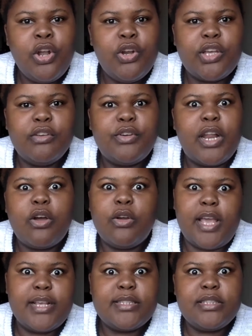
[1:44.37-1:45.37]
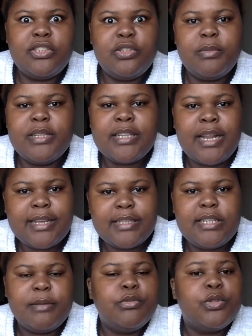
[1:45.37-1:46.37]
looking for like, okay, I still need to measure like a
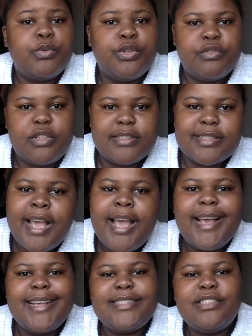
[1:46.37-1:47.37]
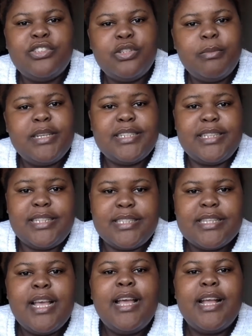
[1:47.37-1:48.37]
tablespoon of this, I still need to measure this.
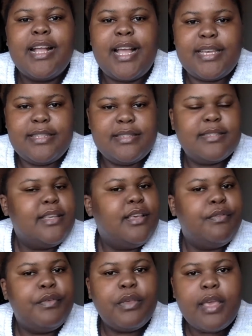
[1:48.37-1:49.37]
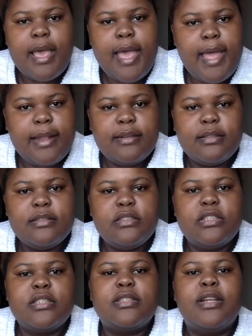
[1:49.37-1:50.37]
Guys, if you can,
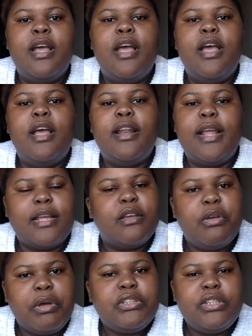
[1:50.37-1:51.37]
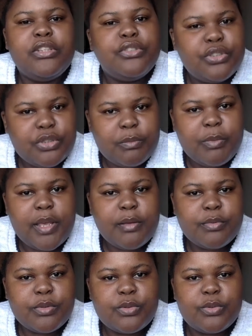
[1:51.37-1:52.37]
just like, actually you should be
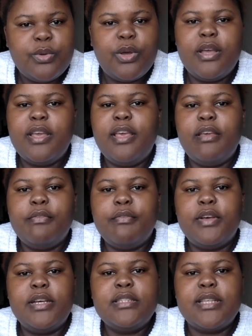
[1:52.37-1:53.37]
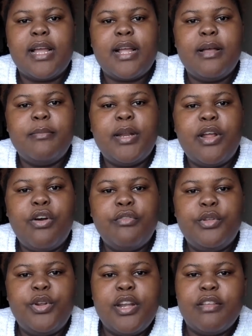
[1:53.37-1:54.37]
able to, if it's like a matter of
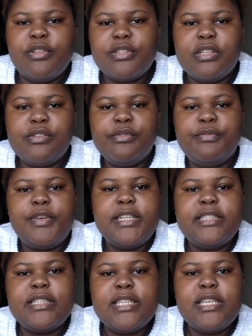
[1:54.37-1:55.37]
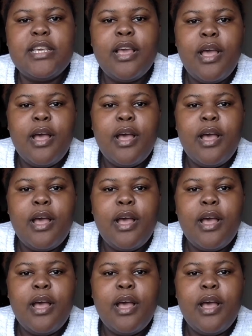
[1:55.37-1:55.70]
you don't have those little fancy